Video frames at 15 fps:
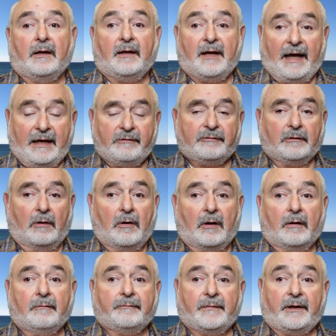case
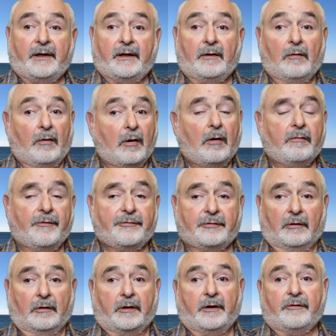law in all the
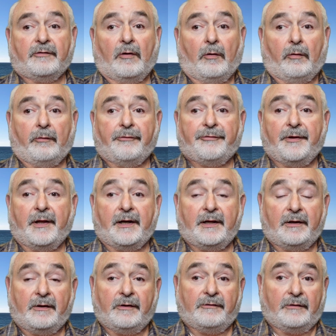circuits holds that
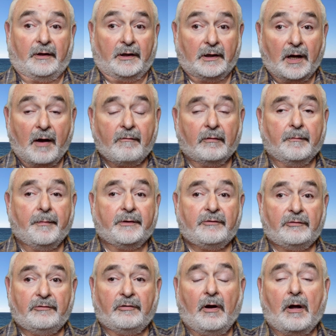it is the government's
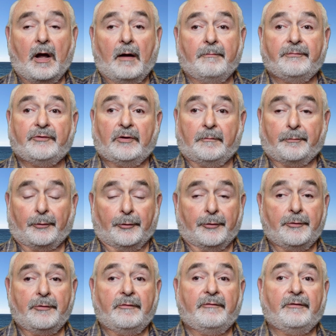job to
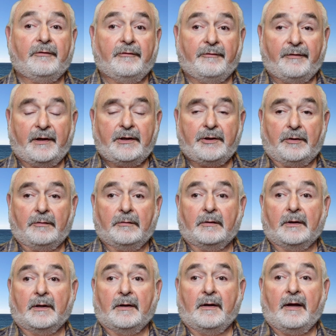prove venue,
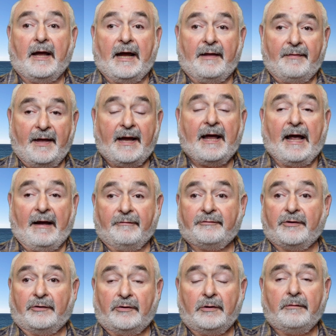and they have
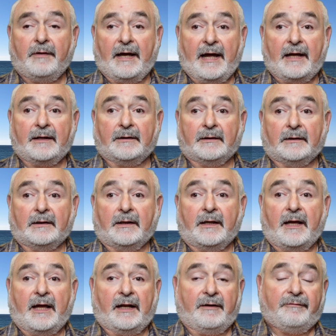to do that.
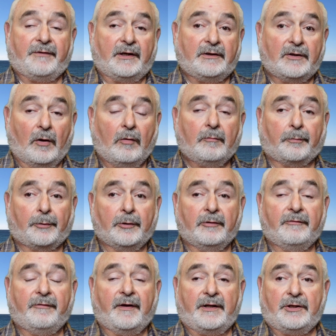And if they don't
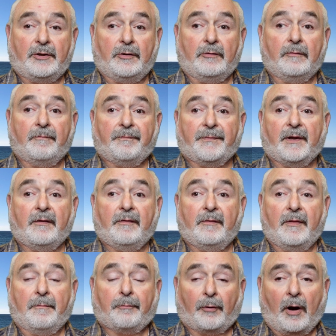prove venue,
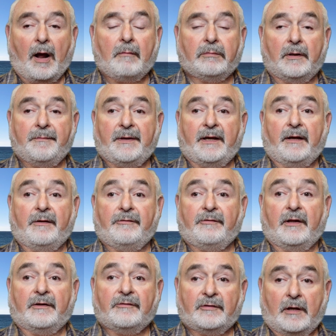the problem is
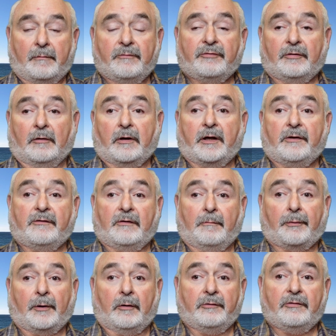that some circuits
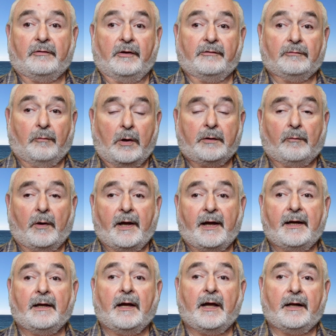approach this one
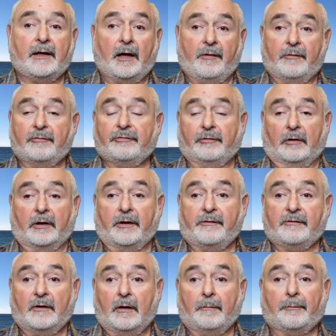way and other
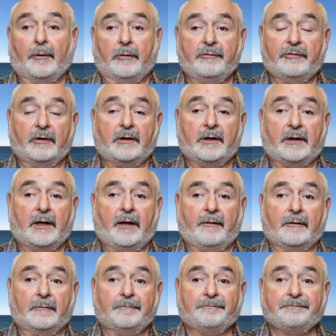circuits approach it
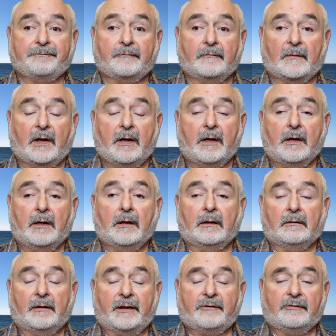another.
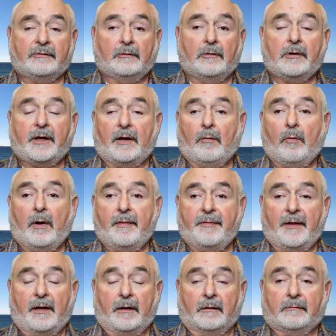Let's look at what
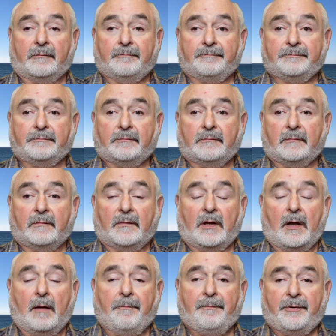the
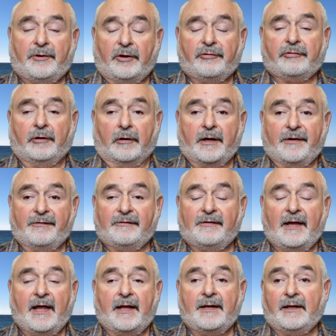petitioner has
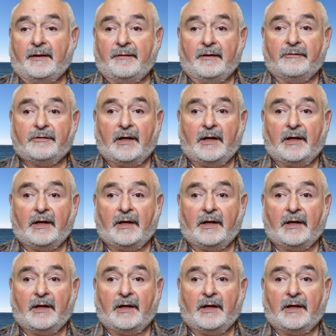said in this